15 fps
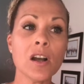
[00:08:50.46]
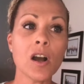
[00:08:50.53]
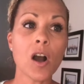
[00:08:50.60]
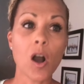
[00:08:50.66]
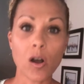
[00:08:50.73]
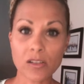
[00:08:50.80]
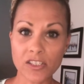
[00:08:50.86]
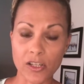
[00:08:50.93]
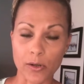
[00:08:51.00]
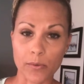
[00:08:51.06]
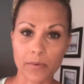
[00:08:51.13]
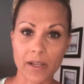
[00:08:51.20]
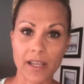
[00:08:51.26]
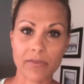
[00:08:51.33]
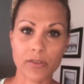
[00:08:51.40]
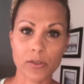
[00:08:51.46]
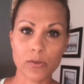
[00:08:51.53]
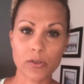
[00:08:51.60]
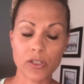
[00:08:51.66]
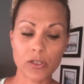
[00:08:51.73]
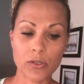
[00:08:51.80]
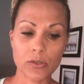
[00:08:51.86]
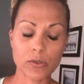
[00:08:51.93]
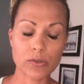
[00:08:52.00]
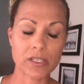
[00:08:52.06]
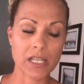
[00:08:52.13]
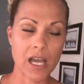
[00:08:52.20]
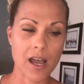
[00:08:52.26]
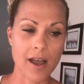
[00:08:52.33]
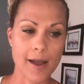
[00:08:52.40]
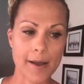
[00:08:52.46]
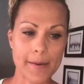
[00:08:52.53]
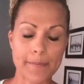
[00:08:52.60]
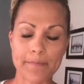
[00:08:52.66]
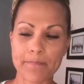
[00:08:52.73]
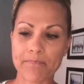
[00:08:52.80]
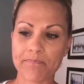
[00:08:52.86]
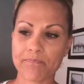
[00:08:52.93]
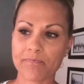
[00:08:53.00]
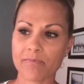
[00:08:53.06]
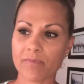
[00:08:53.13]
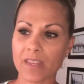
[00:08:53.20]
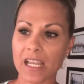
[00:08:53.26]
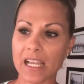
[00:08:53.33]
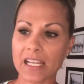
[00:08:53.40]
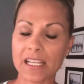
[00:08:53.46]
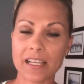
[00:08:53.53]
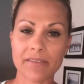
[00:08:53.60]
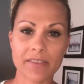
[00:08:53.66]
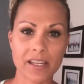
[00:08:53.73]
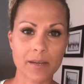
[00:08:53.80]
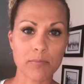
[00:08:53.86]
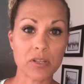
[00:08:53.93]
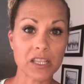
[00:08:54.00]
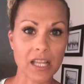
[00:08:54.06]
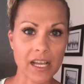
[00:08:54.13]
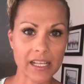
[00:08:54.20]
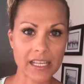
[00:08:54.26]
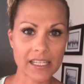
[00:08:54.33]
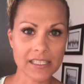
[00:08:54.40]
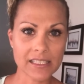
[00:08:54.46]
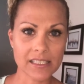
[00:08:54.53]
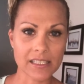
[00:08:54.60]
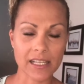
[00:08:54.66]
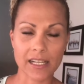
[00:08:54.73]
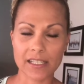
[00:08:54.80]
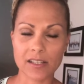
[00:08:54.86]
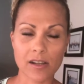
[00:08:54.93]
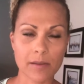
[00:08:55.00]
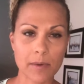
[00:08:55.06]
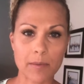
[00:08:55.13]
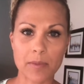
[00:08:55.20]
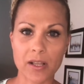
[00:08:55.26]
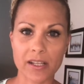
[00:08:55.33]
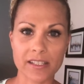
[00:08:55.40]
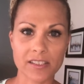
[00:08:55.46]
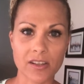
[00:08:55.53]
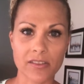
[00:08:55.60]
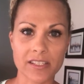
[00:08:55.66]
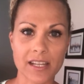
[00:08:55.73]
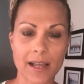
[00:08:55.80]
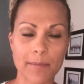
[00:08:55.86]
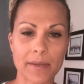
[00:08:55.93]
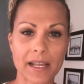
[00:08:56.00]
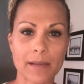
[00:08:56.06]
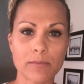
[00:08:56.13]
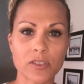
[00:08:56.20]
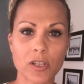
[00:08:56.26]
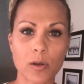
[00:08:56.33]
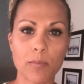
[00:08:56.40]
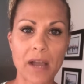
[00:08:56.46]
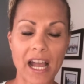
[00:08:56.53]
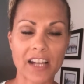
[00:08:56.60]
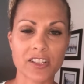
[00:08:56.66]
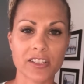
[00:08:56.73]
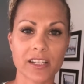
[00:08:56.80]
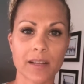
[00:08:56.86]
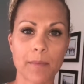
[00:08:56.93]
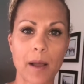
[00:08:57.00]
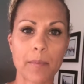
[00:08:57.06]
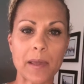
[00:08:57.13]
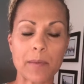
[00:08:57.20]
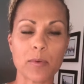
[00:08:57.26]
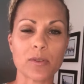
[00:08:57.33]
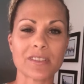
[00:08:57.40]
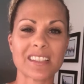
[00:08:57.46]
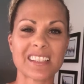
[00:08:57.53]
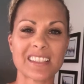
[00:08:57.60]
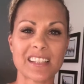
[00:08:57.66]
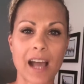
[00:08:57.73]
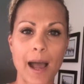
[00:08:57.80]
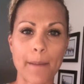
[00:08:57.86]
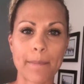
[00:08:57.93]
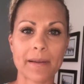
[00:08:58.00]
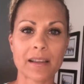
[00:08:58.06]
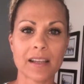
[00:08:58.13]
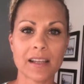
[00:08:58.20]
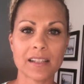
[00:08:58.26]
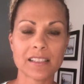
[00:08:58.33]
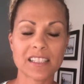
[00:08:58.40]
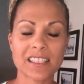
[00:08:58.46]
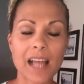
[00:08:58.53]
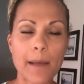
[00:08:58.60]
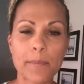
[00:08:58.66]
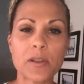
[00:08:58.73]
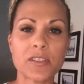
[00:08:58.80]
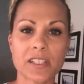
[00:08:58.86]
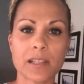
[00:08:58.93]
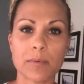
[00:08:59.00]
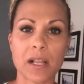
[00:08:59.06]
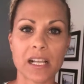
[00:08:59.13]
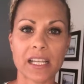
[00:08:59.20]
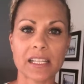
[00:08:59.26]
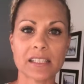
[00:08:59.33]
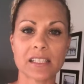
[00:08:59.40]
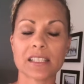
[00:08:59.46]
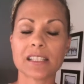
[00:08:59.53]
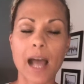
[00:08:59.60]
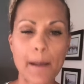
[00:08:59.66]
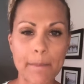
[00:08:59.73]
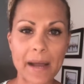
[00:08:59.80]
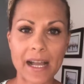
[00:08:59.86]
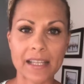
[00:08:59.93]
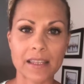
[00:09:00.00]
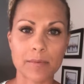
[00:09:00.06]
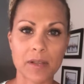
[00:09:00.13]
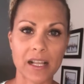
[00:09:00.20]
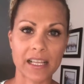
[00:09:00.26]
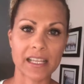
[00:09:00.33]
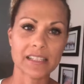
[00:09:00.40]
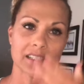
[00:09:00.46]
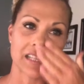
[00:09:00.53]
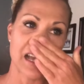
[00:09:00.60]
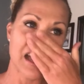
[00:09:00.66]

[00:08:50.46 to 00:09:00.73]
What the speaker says: Also, if you use any of the plugins, I talk about plugins all the time, but I am so passionate about people stop using the plugins, stop buying the plugins.